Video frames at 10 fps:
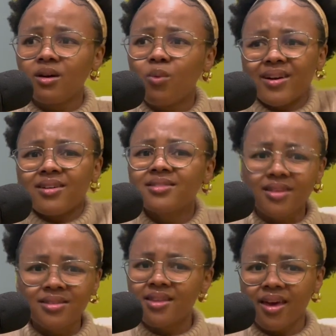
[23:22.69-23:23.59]
what else
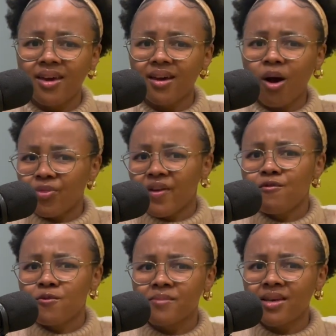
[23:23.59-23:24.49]
is there up there
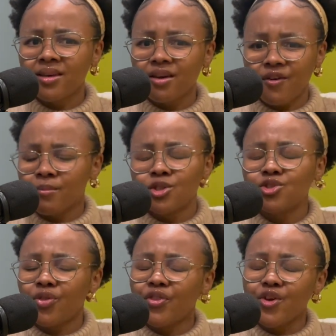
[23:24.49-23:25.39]
for me if I'm going to
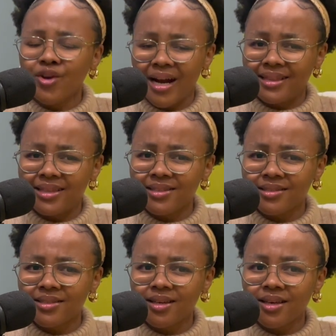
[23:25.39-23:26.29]
start the year like
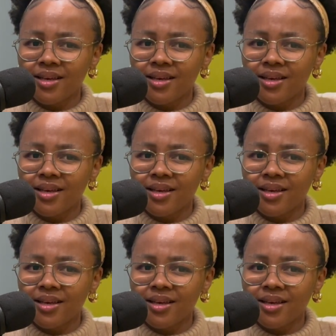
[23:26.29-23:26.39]
this?